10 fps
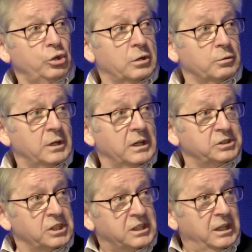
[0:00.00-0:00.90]
know,
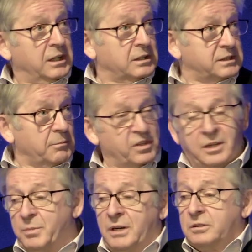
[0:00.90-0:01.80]
just hear
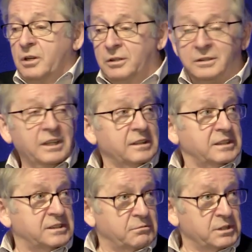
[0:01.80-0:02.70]
something about God,
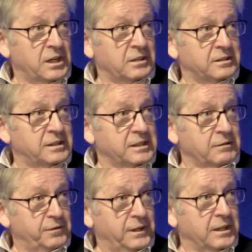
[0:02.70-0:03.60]
that's the result that
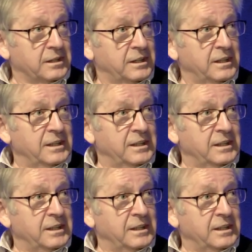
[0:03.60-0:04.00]
I fear.